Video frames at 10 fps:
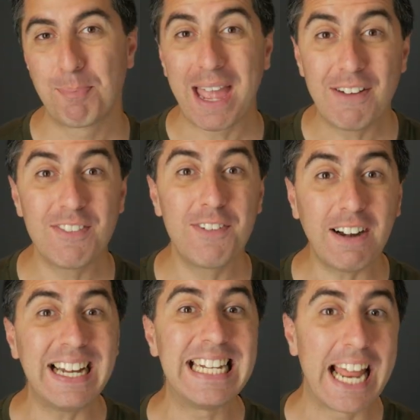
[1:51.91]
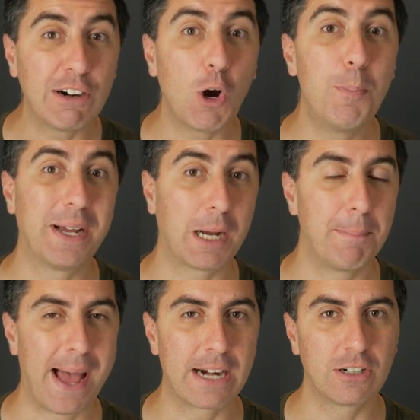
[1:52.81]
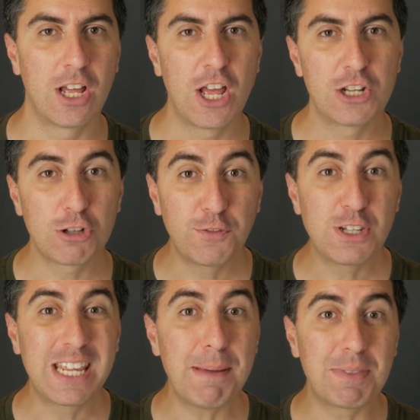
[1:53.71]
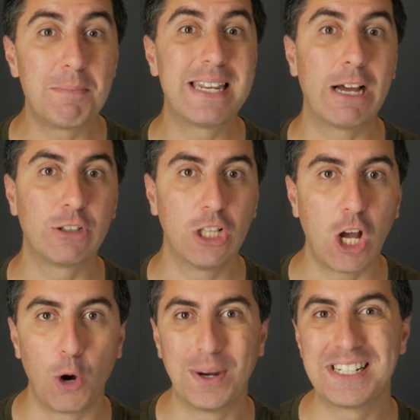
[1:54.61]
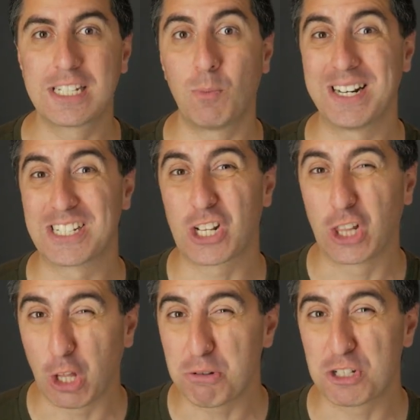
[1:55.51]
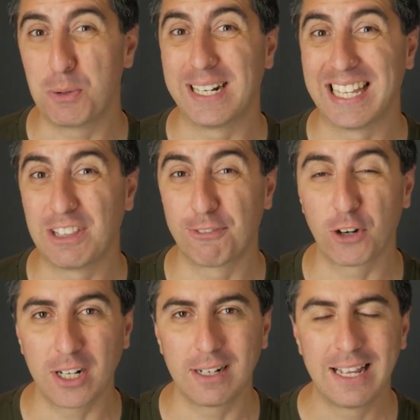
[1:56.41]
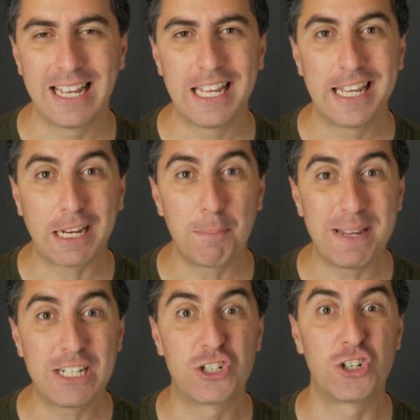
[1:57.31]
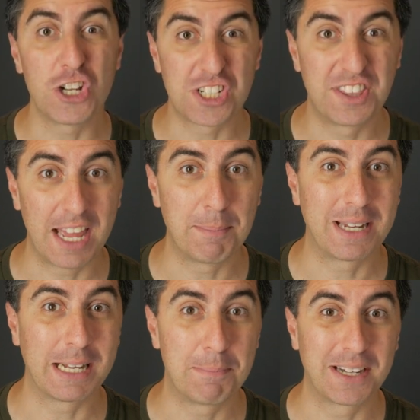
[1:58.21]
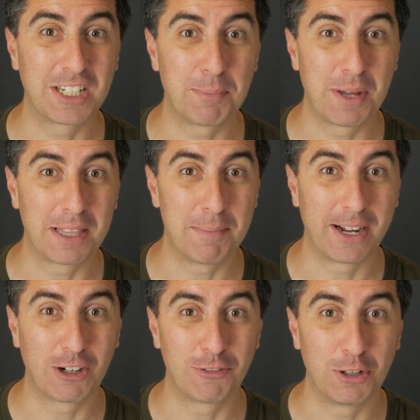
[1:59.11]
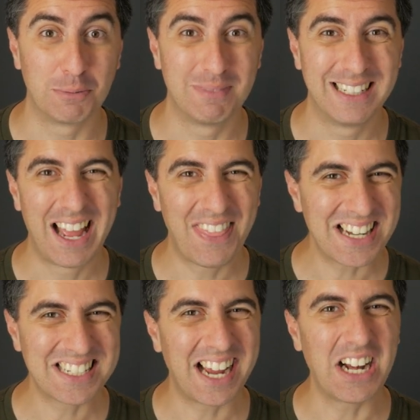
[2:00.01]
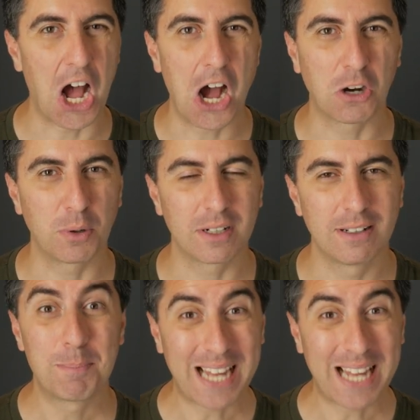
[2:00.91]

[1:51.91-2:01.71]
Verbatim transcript: They have a very narrow pickup pattern, so if you keep them down low and someone is close to it in the front, it could be just them getting picked up by the microphone. And that's kind of awkward.